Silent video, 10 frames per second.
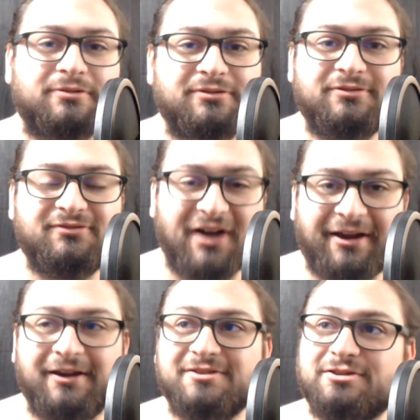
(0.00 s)

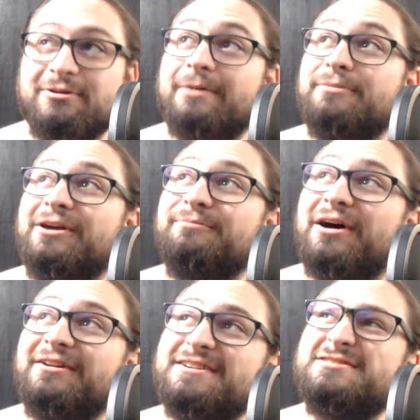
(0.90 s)
fucking interrupt me.
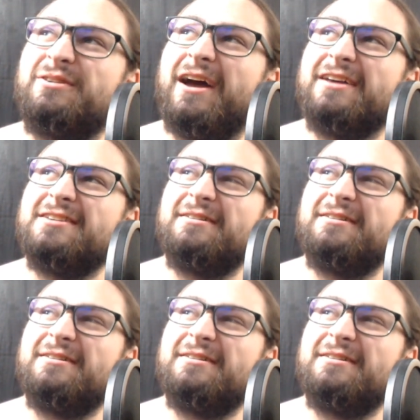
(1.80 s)
But it's okay.